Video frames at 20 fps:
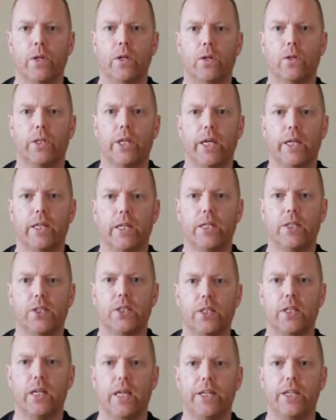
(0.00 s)
Okay
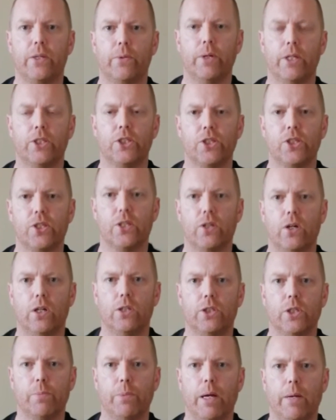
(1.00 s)
guys, any questions at all,
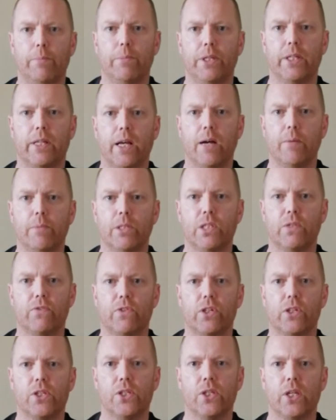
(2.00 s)
just pop them in the comments
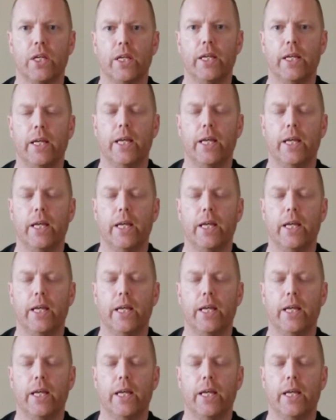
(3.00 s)
for us.